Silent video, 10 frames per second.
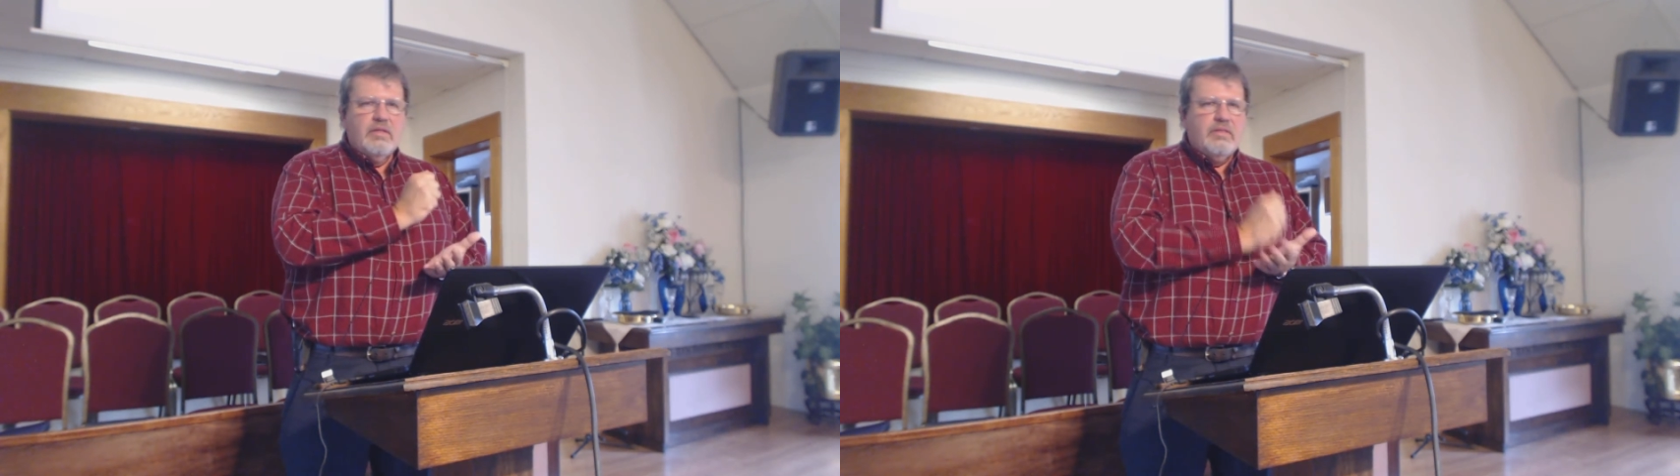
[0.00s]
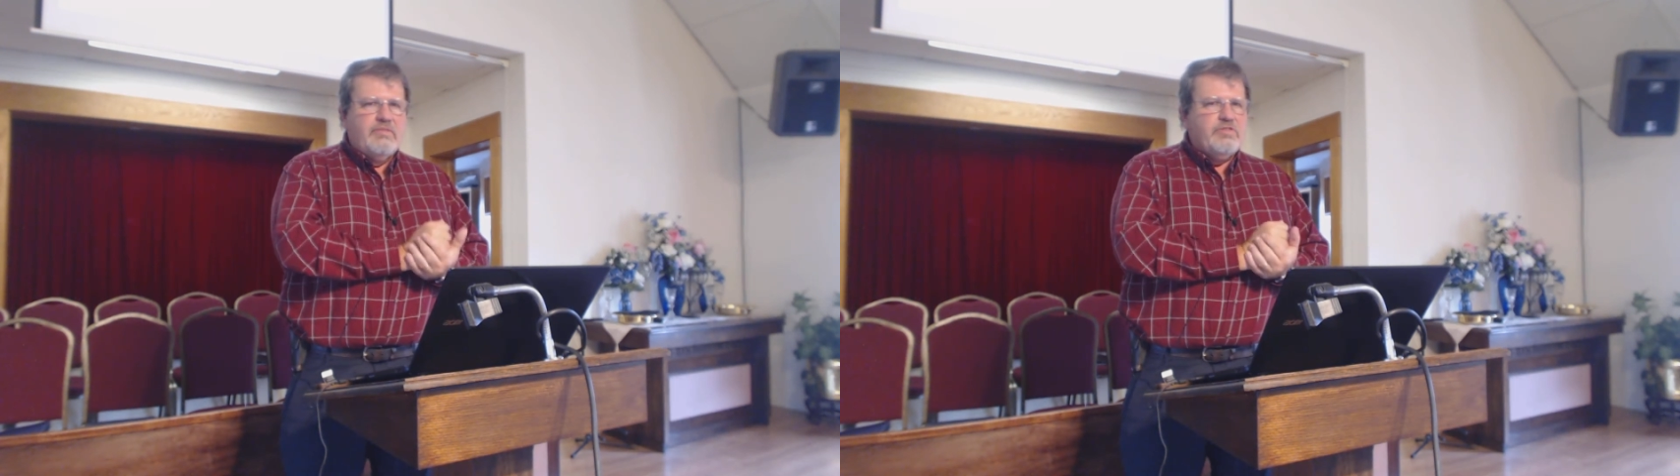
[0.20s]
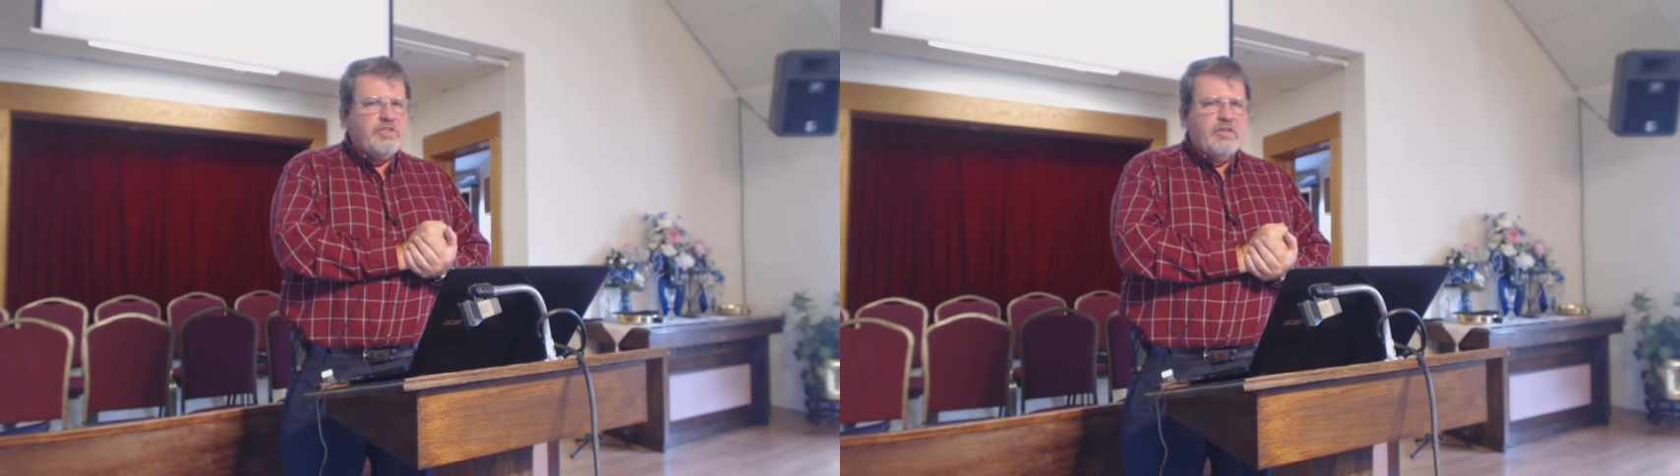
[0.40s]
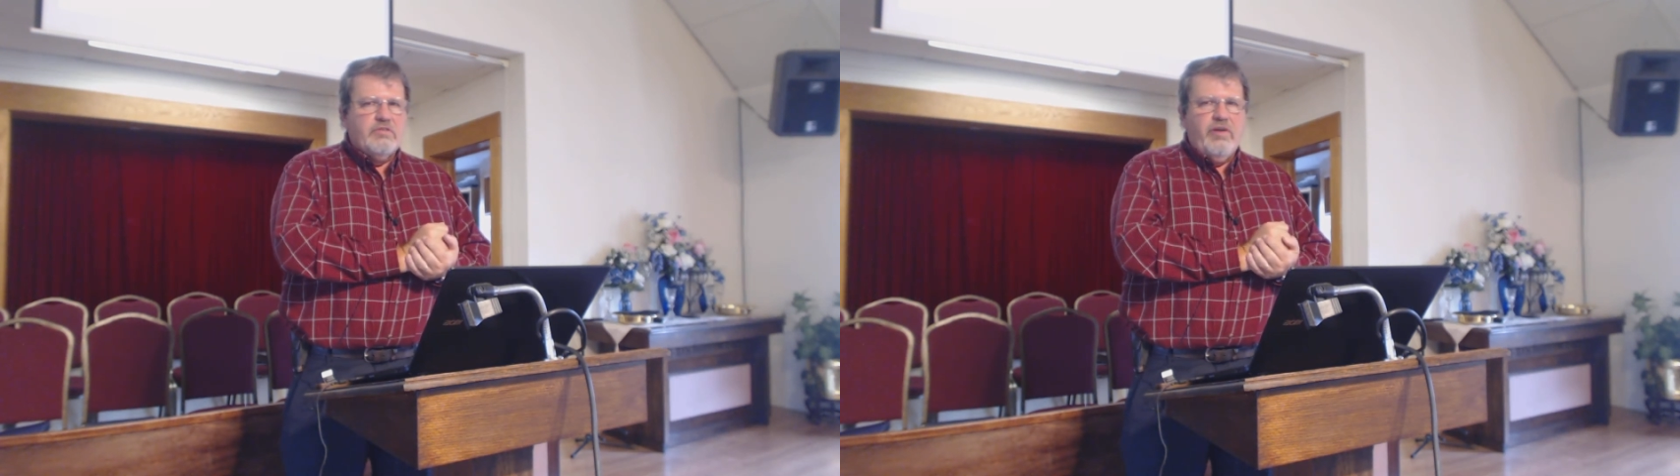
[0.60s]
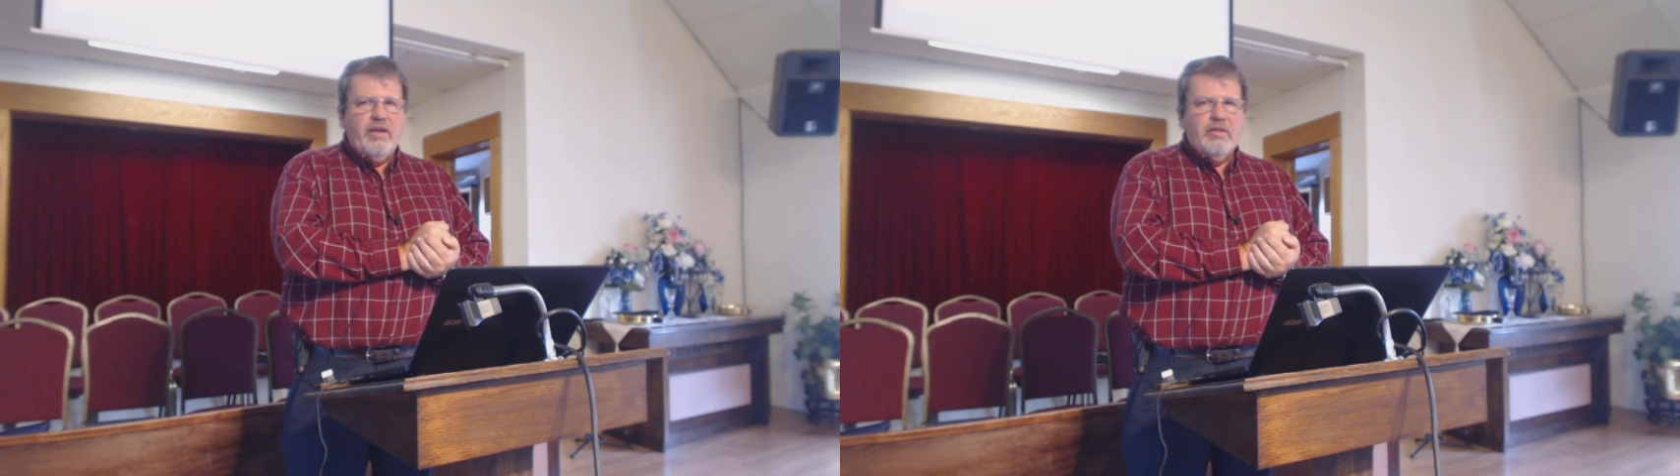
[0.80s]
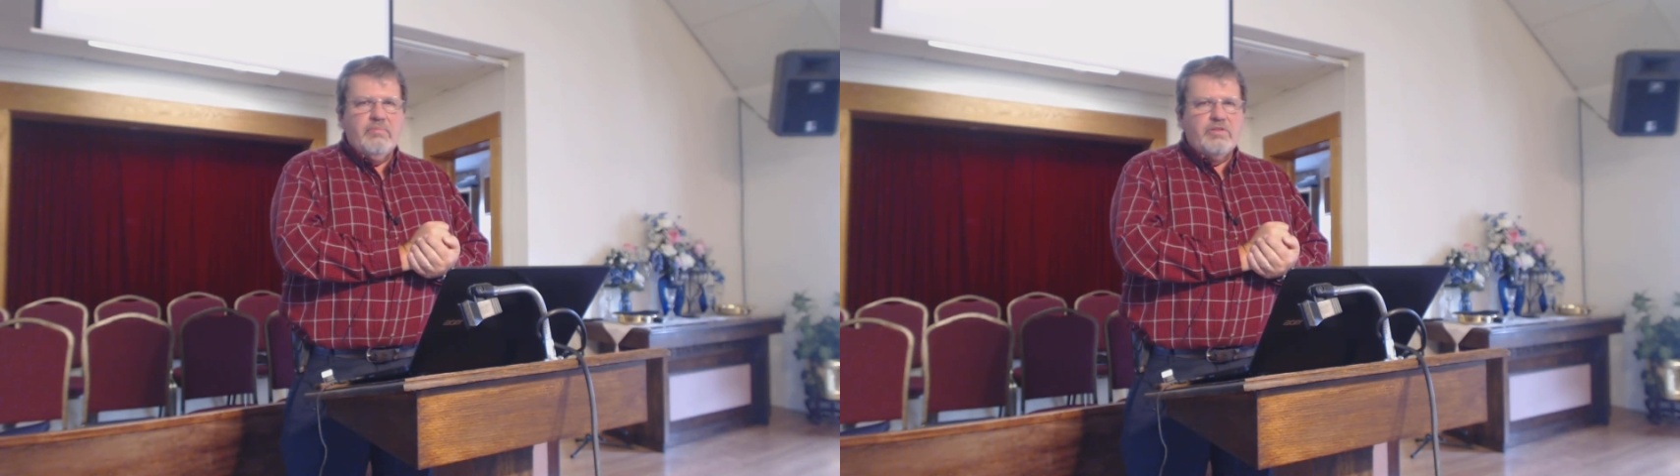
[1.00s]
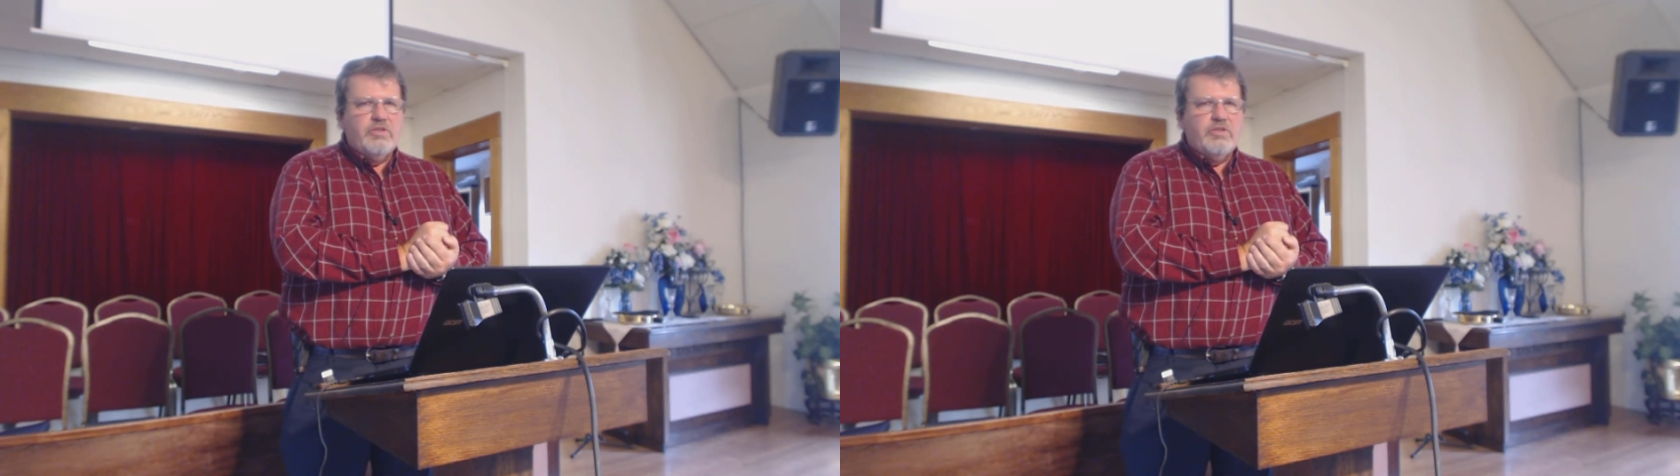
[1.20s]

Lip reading: they've sinned greatly, but